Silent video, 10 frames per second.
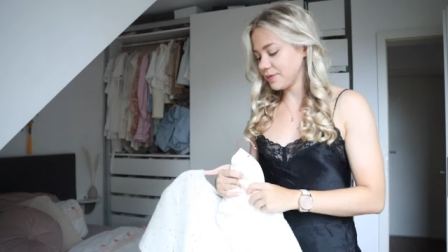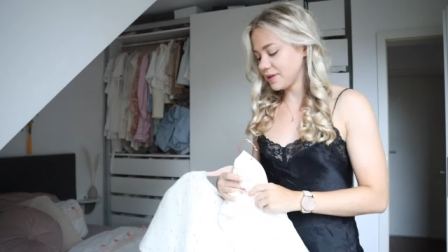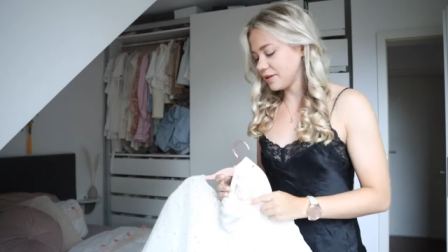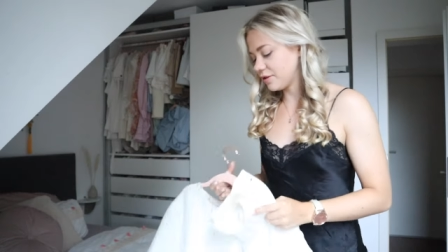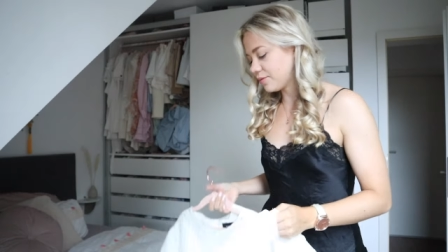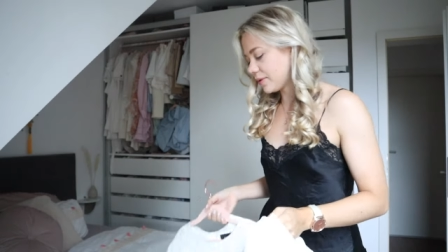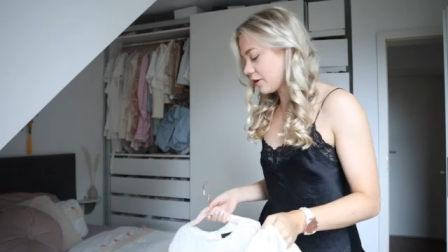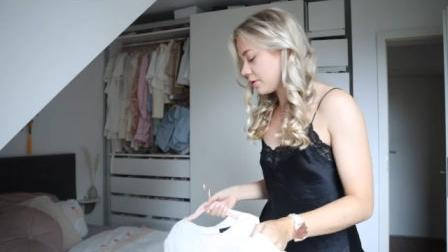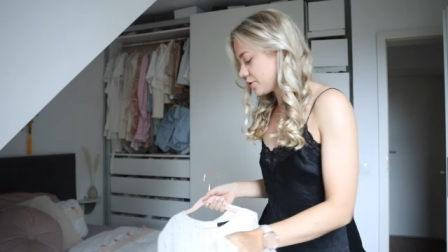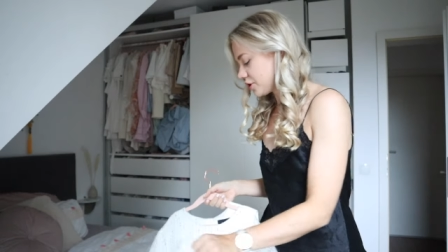So my
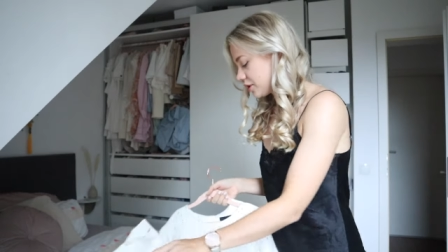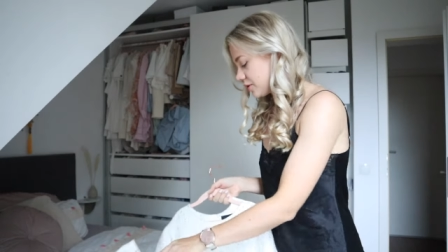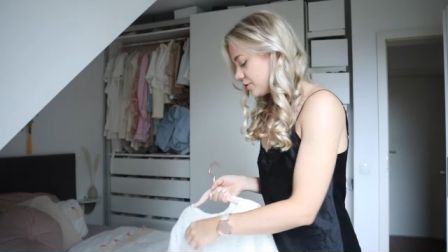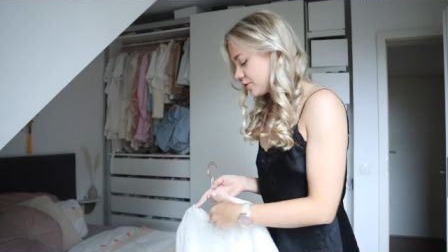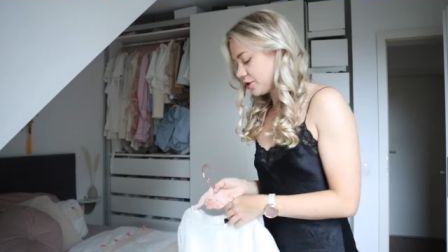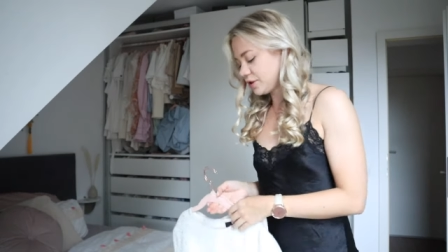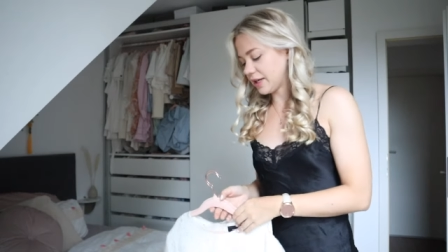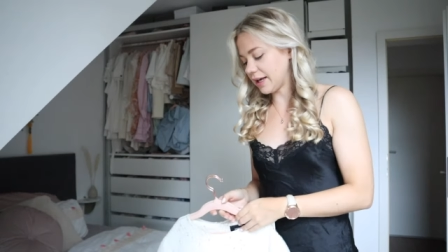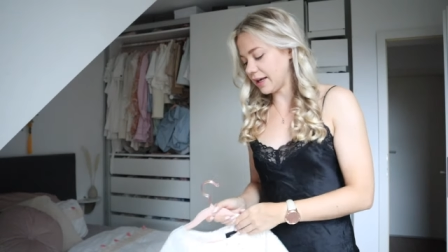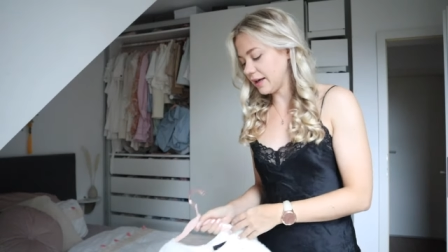options for
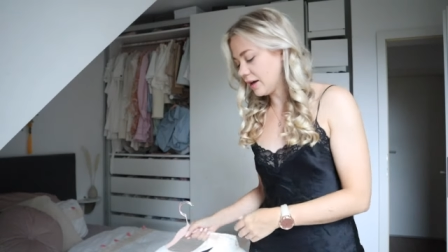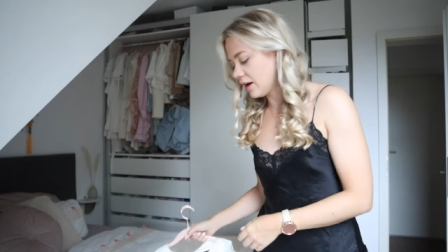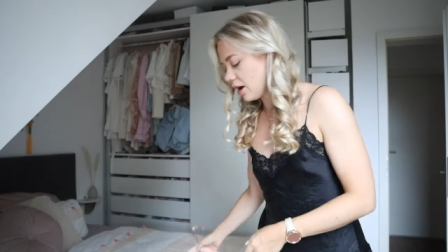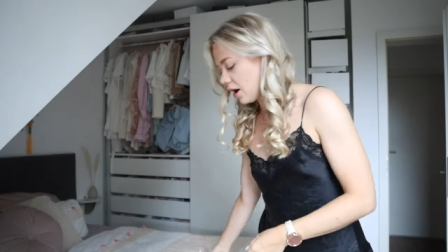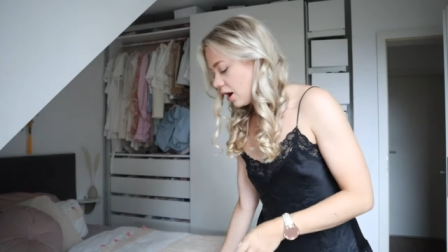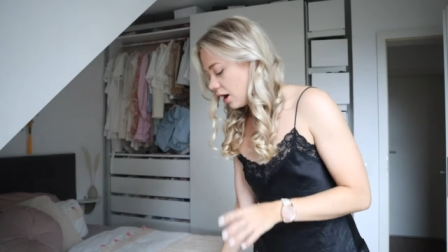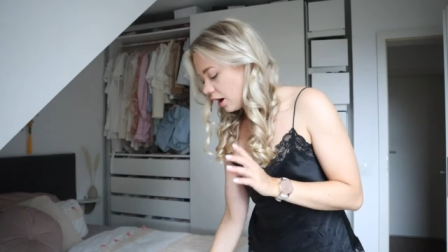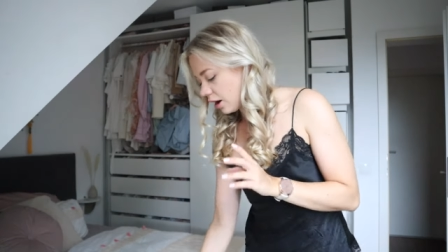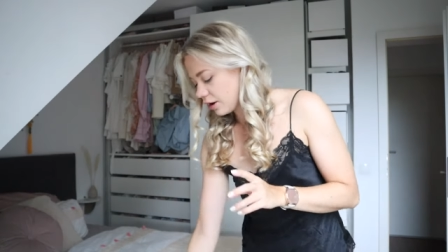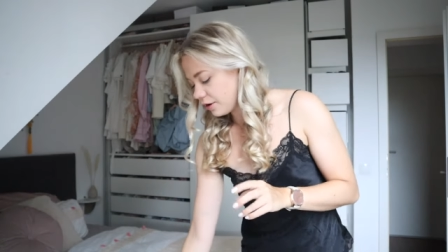today
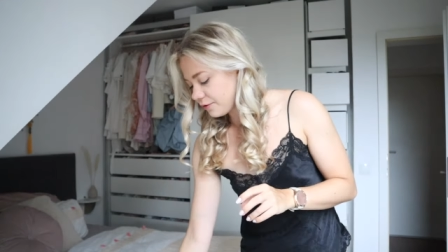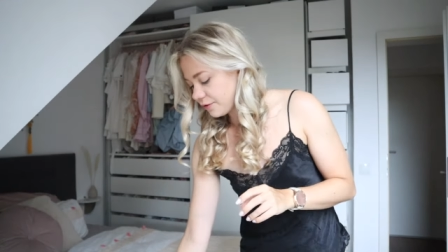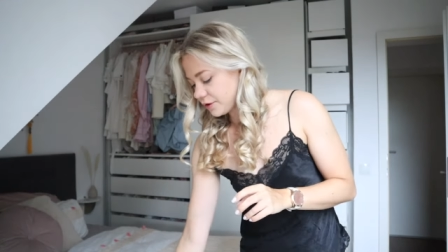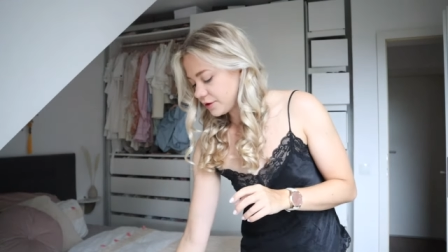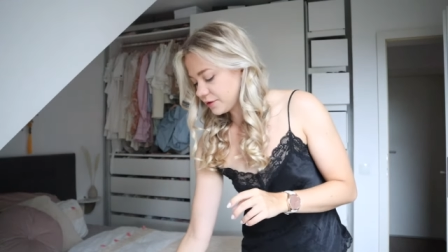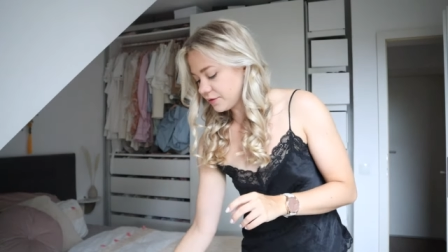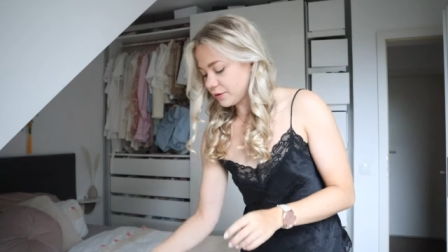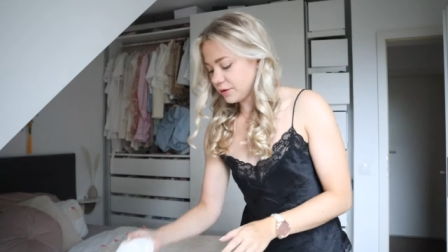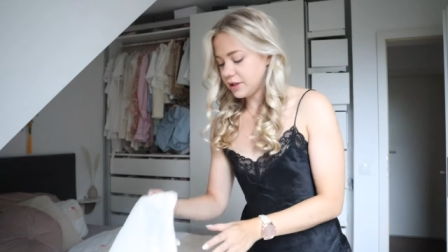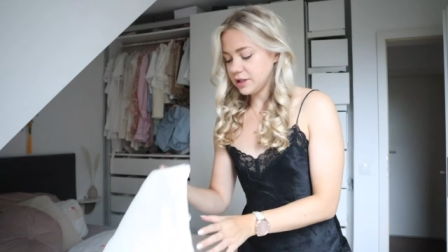are, first of
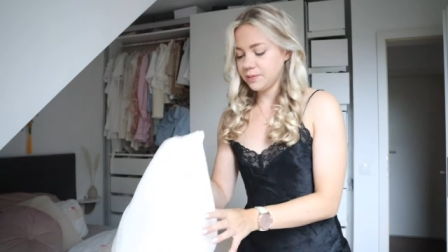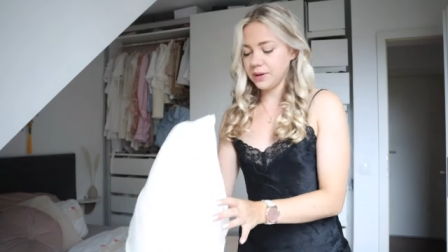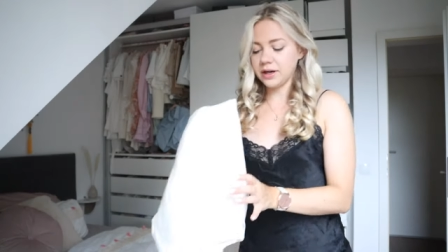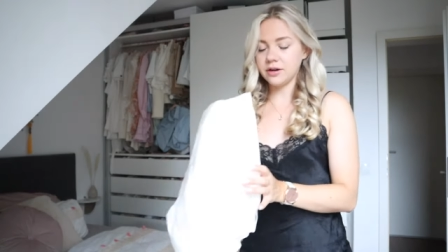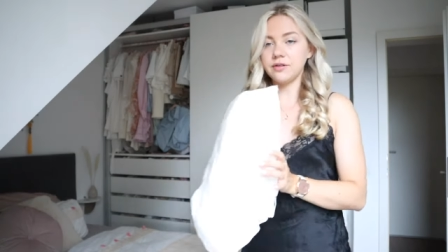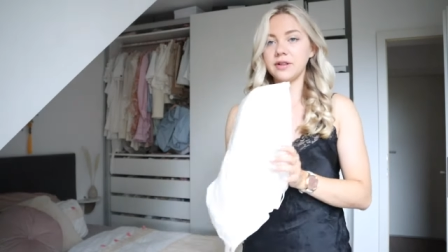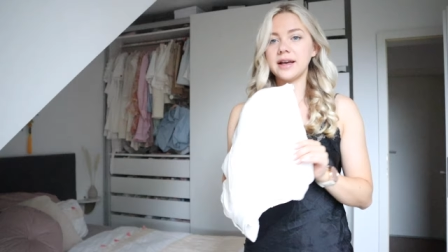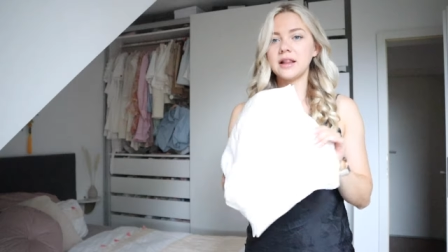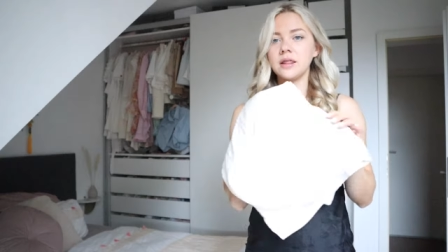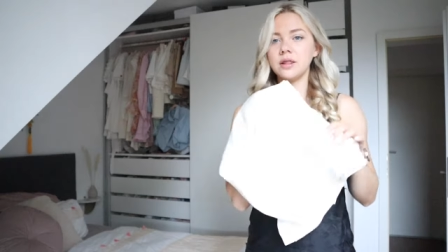all, these pair of
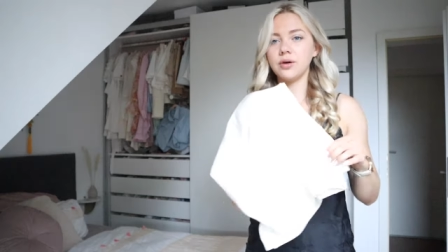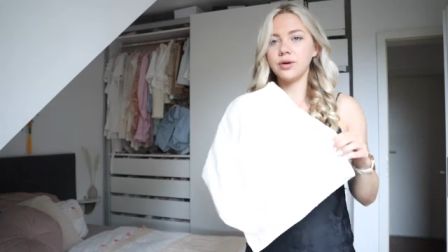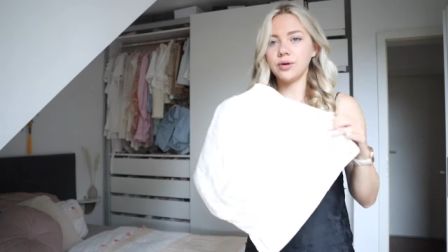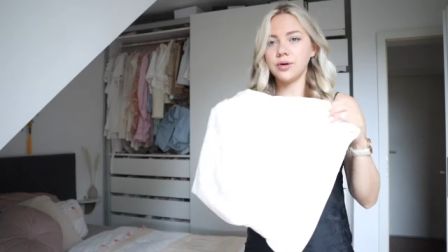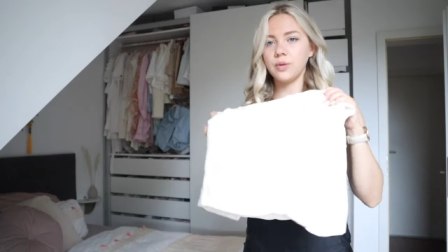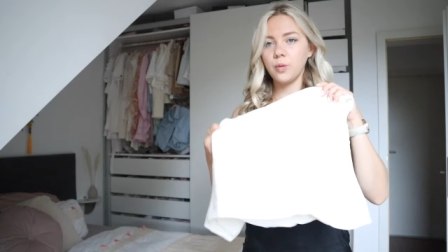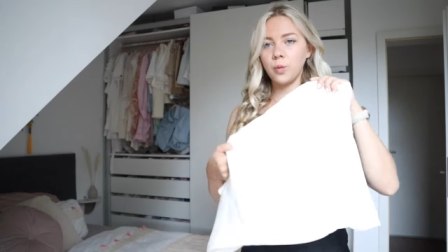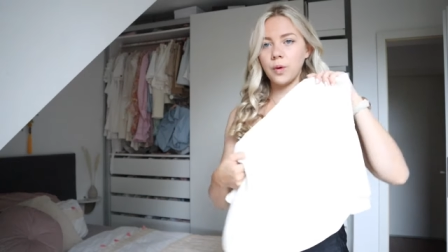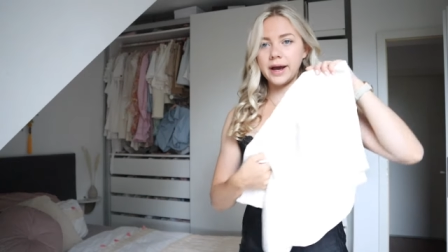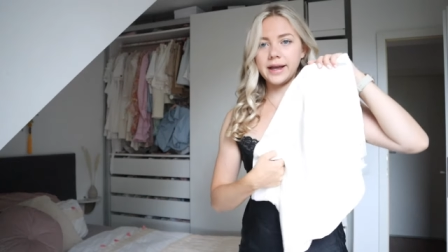like long
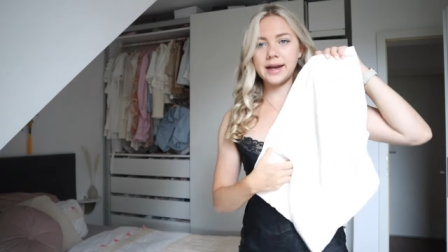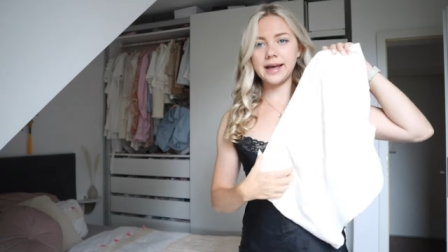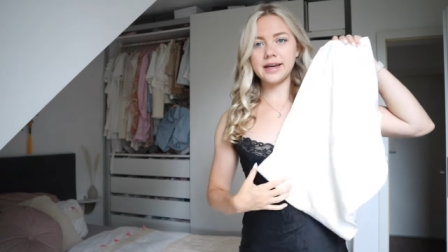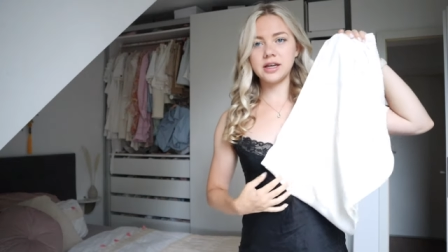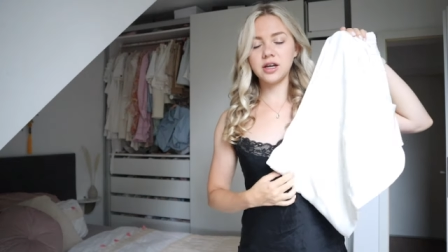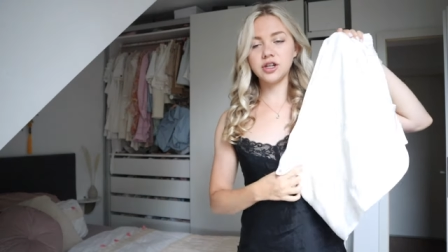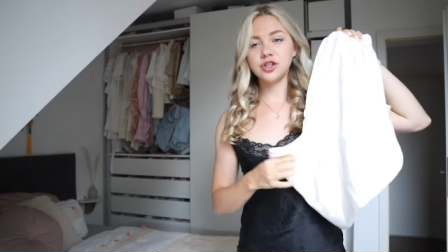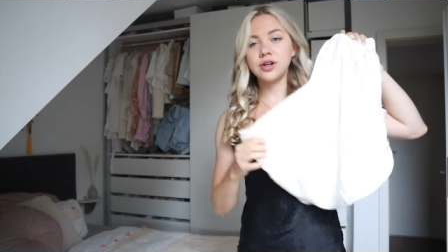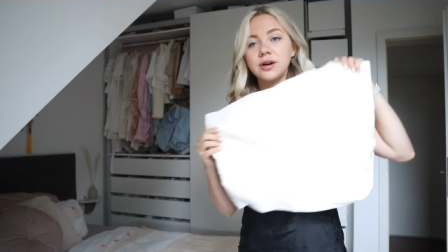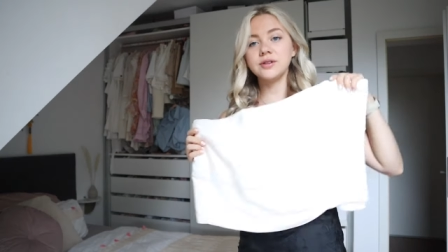wide leg
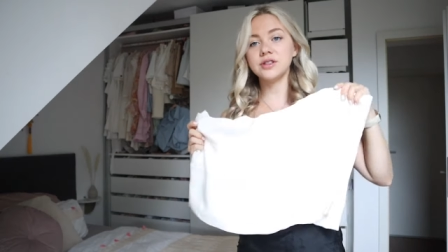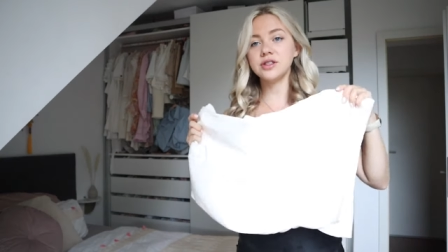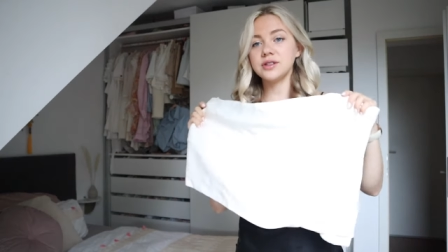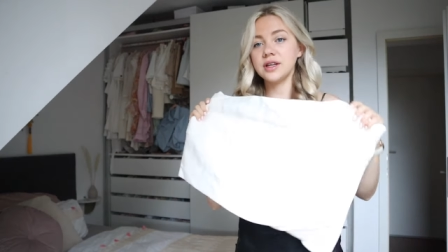trousers.